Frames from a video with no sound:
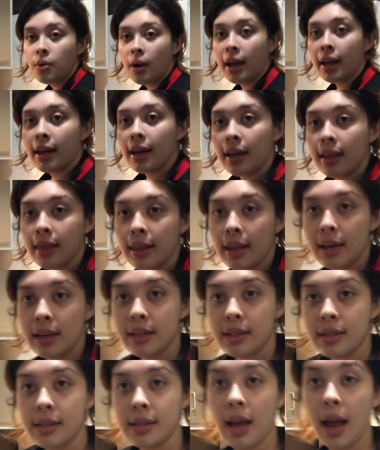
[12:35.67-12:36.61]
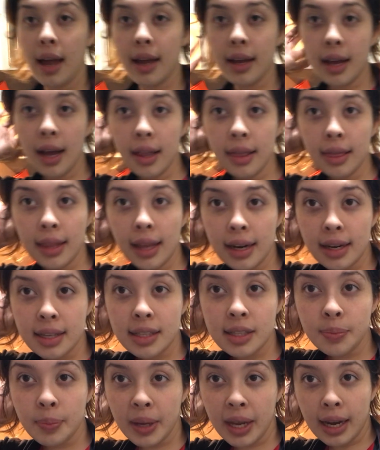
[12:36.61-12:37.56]
I cut lettuce? I cut
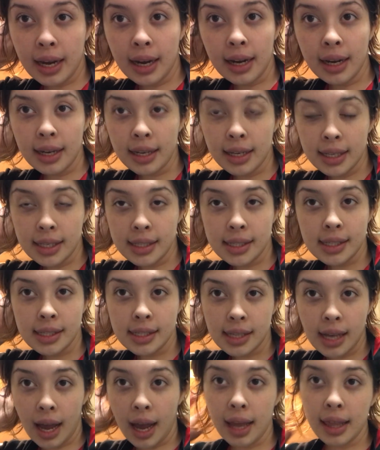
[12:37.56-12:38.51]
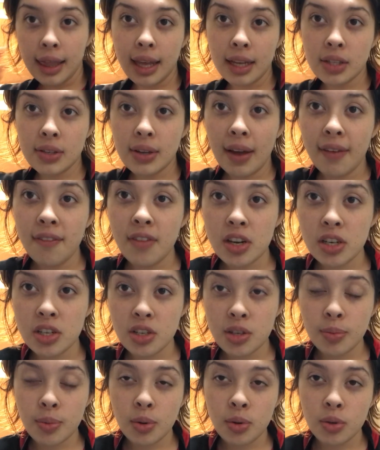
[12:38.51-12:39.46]
lettuce because I like to have
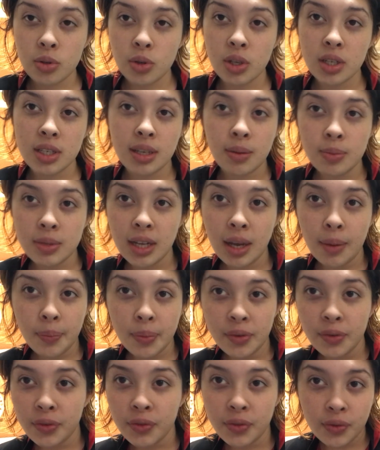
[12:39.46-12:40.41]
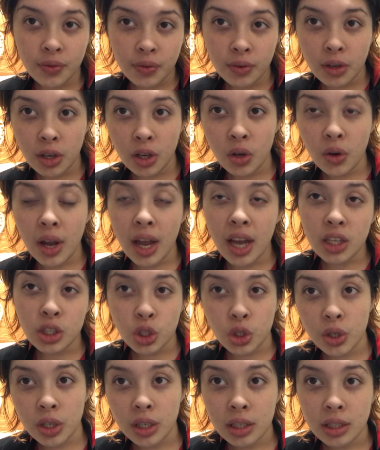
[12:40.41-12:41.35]
vegetables or some type of, you know,
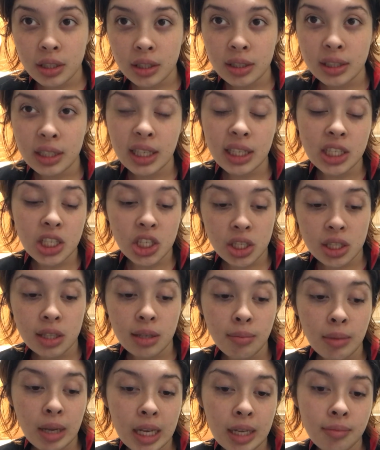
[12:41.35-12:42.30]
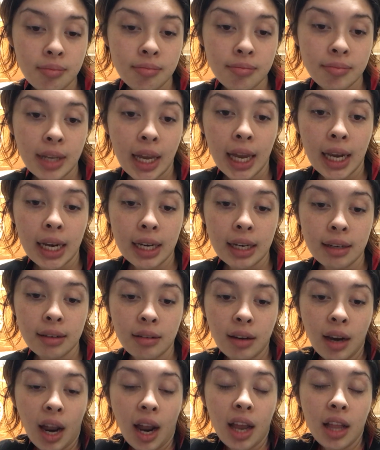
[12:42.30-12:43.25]
extra than just the meat. And
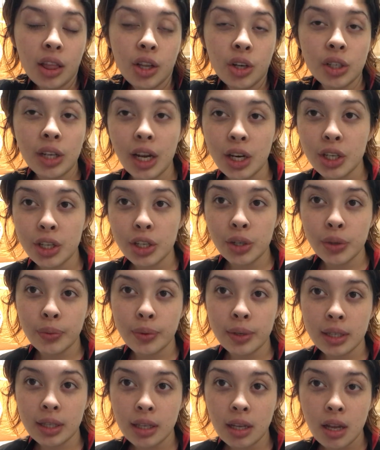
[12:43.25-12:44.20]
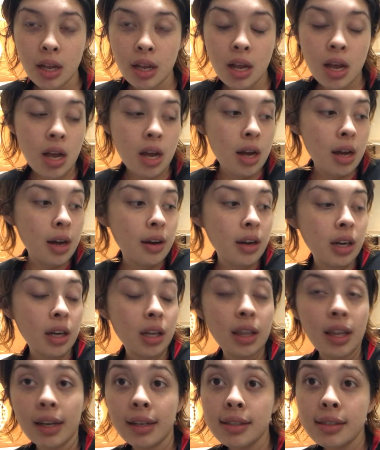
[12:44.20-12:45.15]
I learned how to cook with
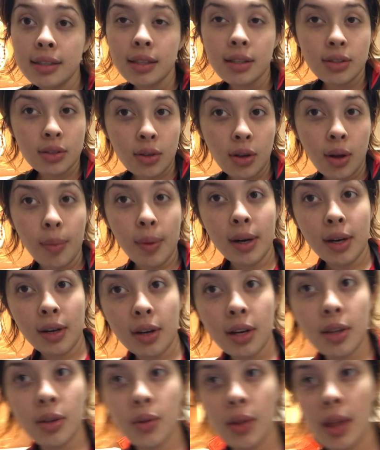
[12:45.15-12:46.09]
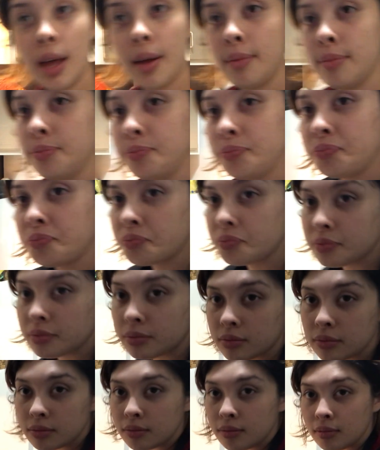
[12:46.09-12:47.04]
lettuce, so I'm gonna go ahead and do that.
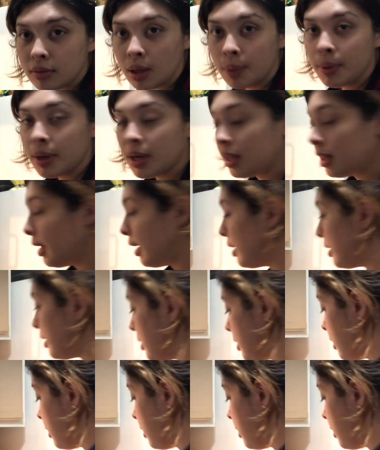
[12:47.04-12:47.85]
I'm gonna cut lettuce.